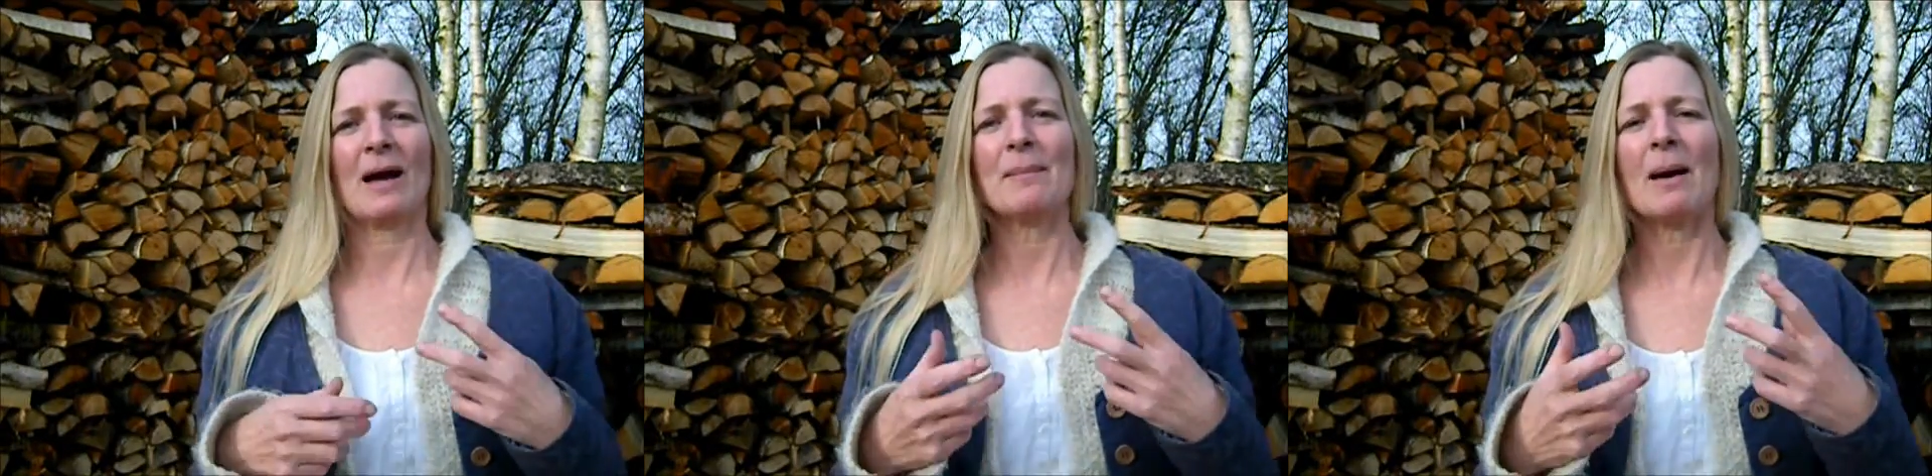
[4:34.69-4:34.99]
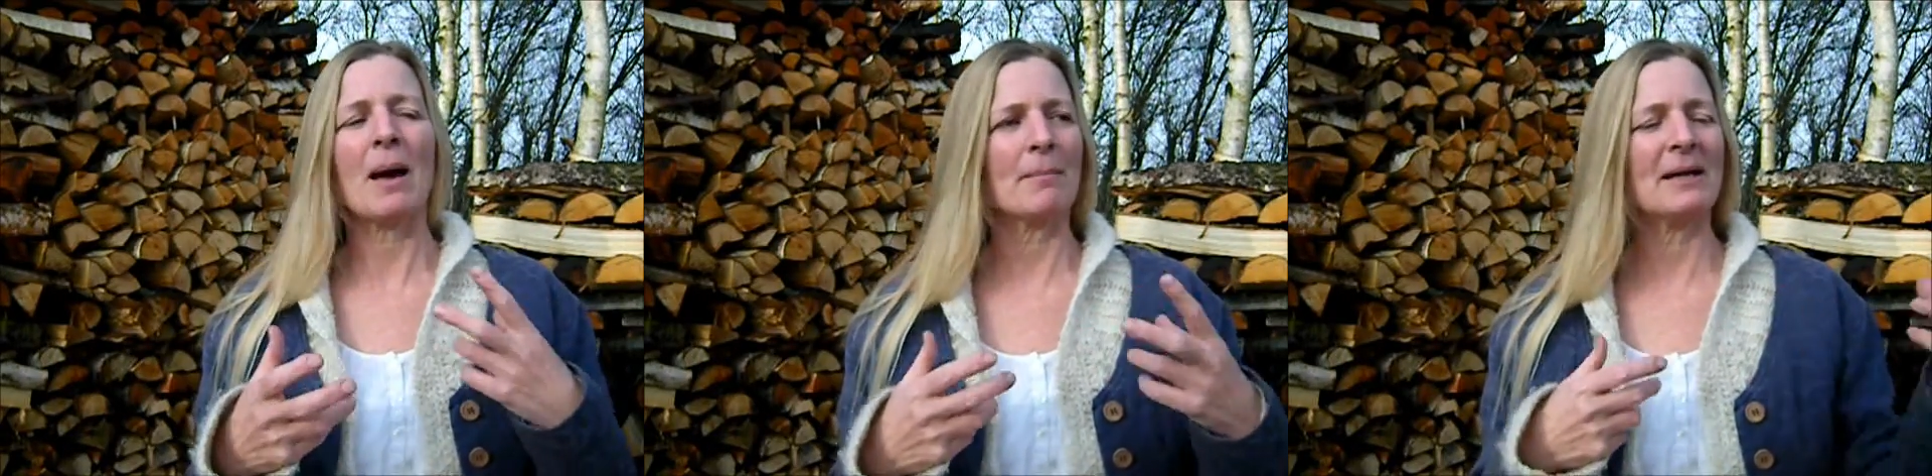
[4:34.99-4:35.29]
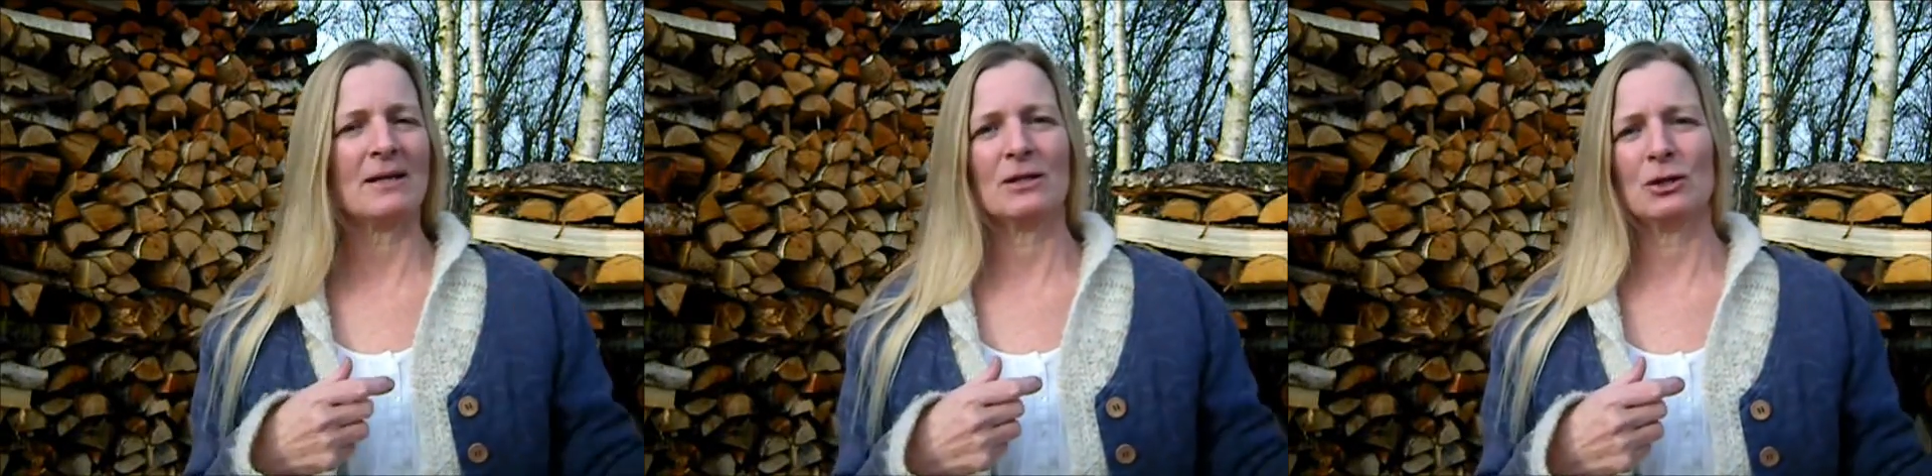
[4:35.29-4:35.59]
I'm
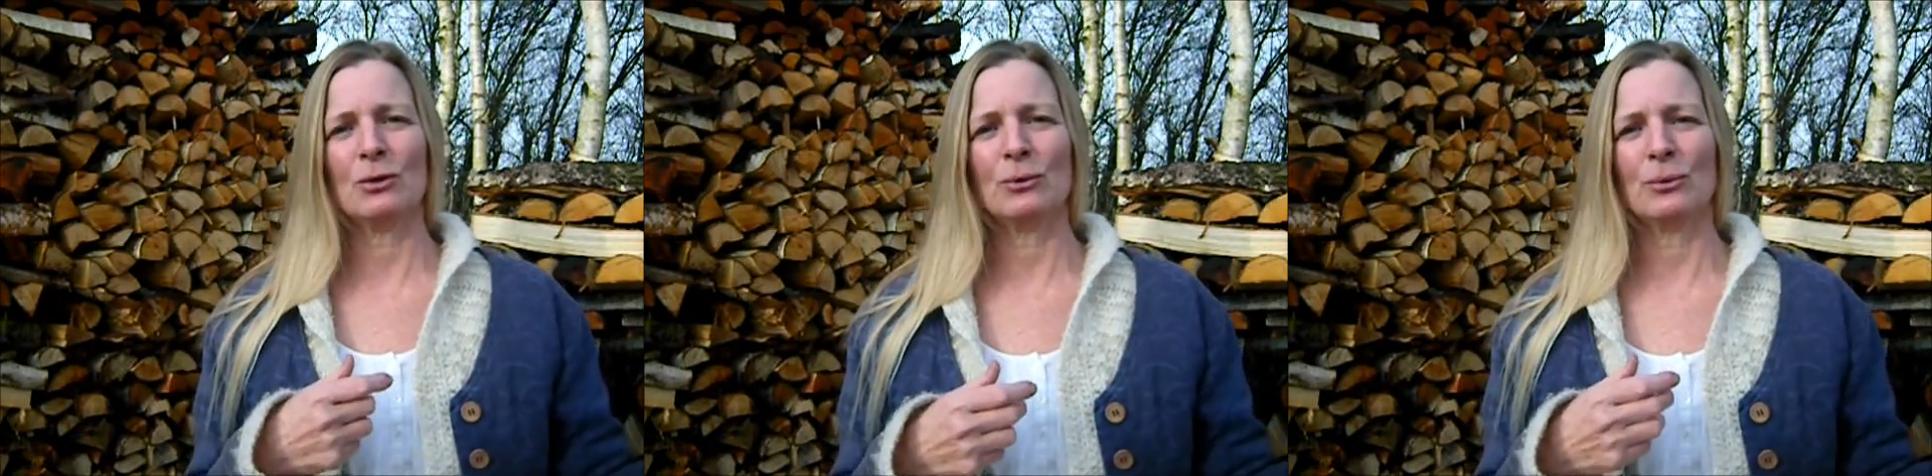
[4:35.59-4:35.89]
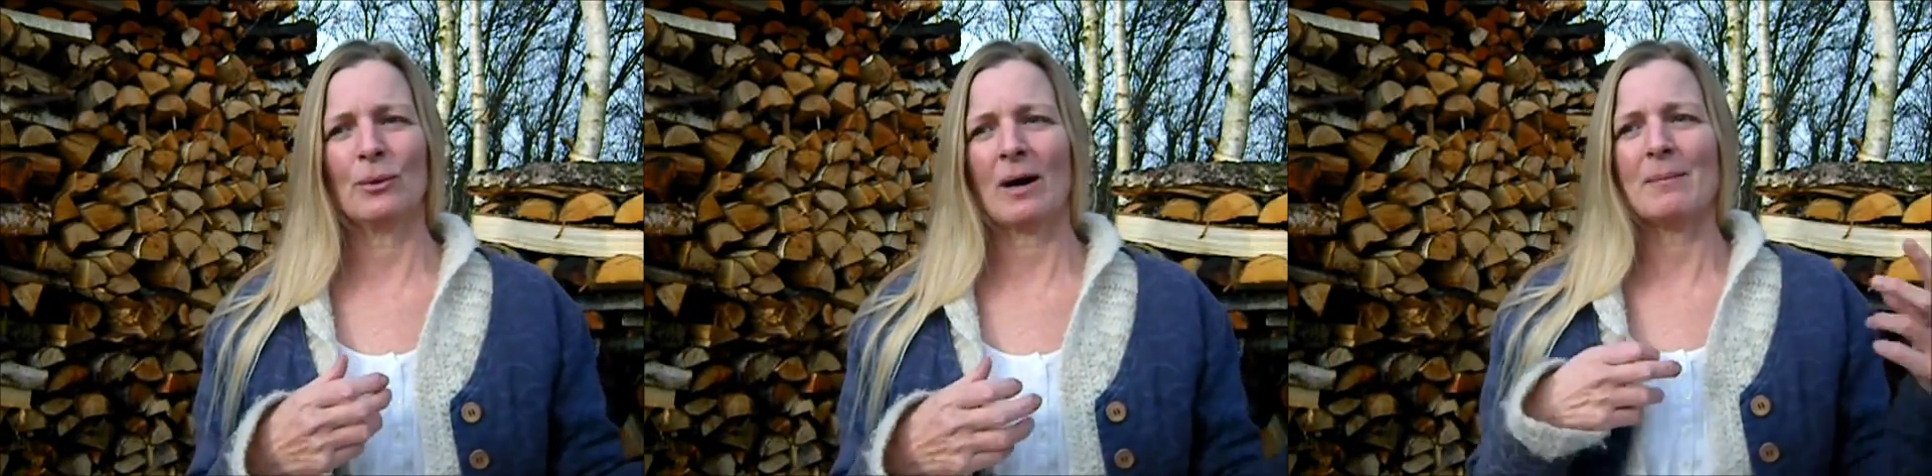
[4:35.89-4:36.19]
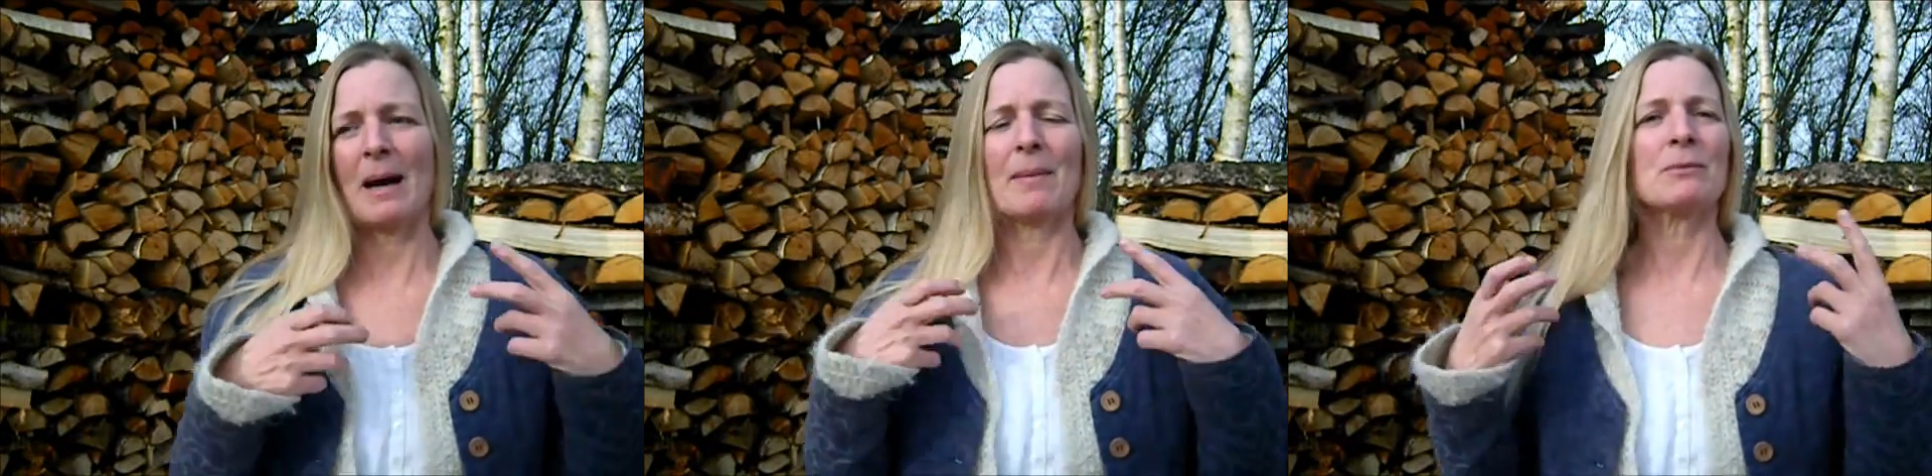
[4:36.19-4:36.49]
better than you.
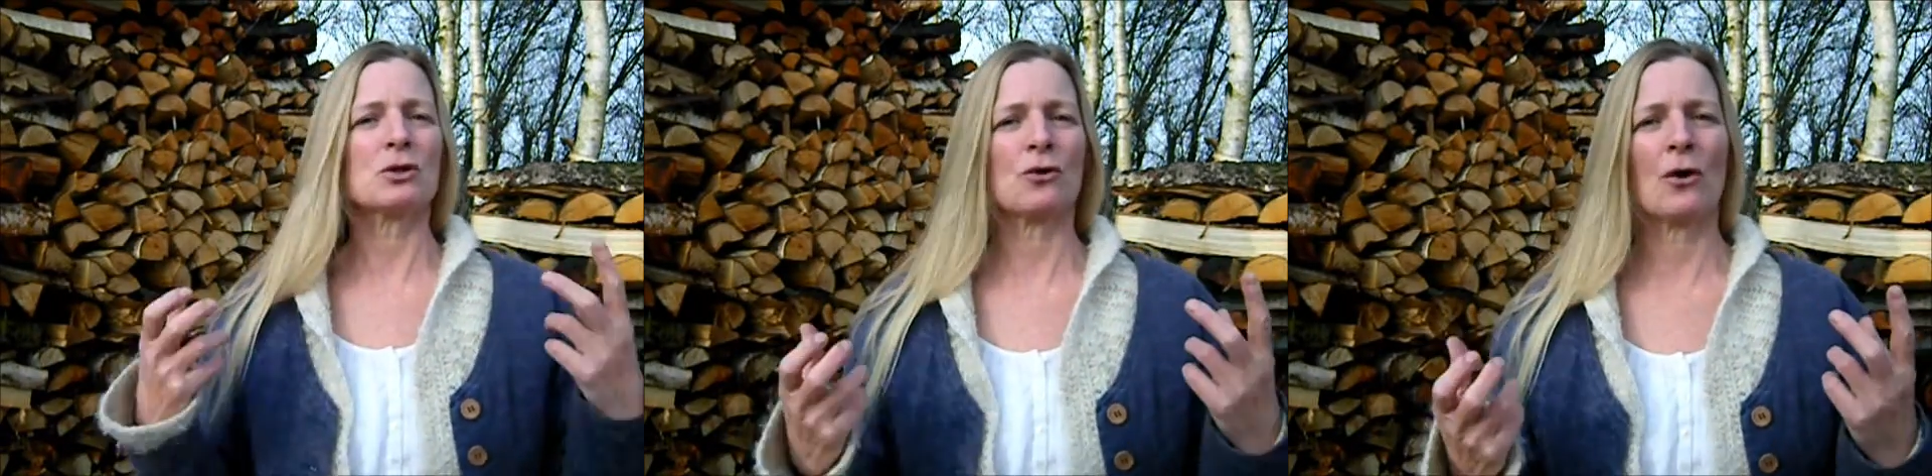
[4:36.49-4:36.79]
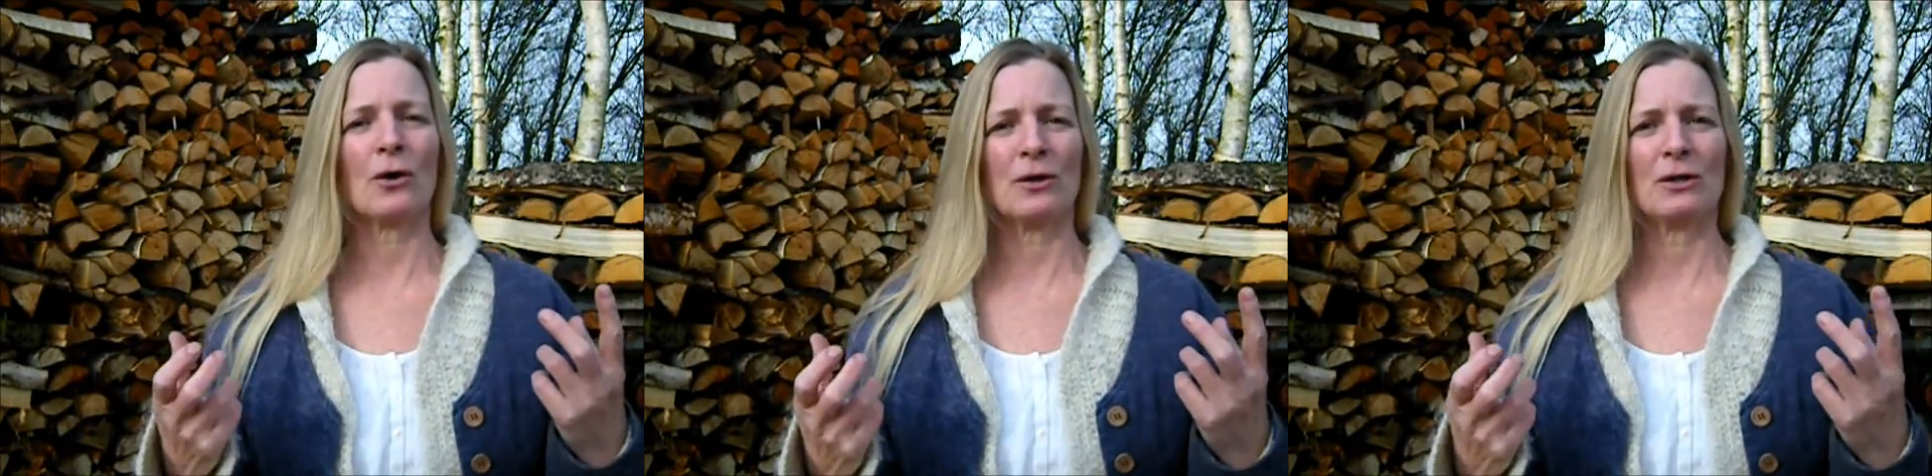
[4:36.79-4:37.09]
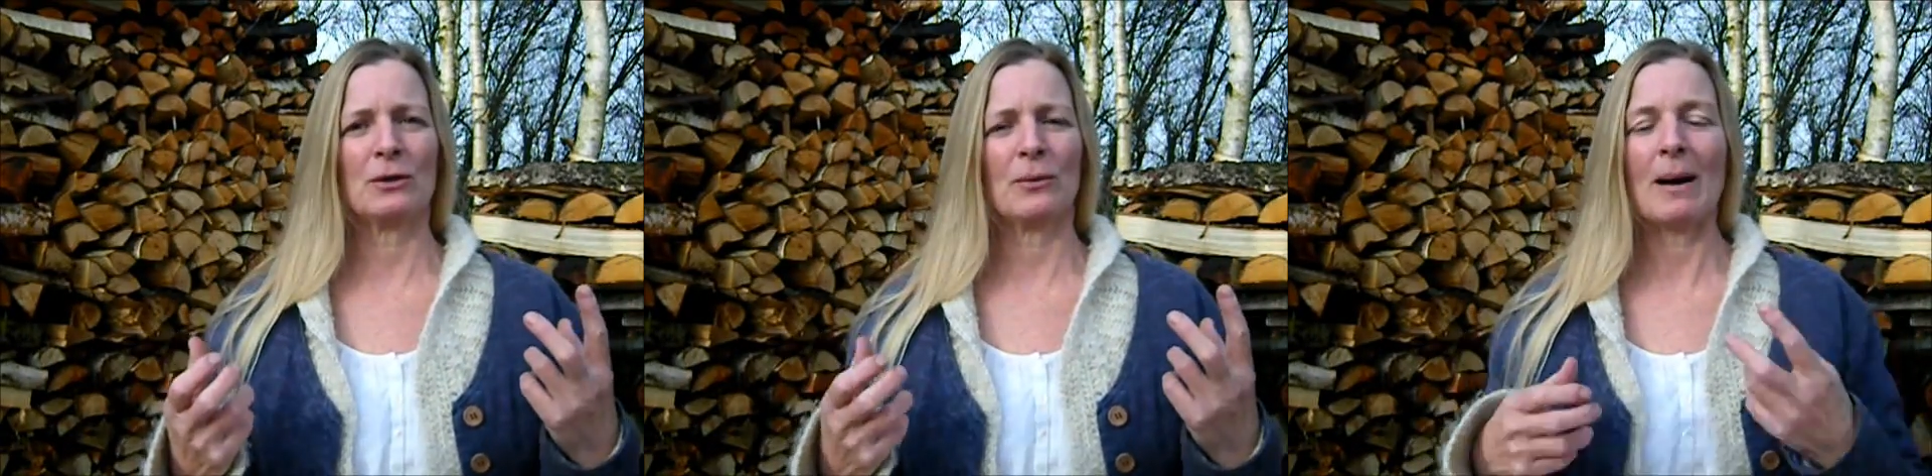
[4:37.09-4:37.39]
I'm stronger
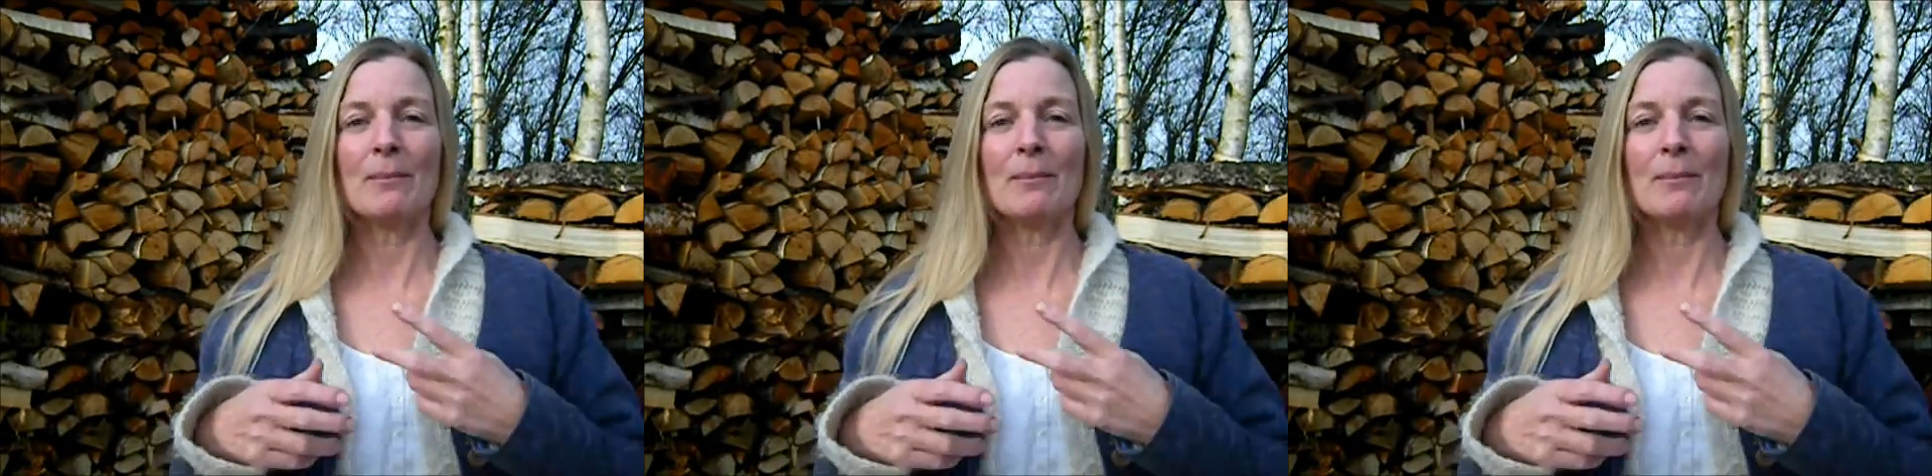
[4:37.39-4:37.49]
than you.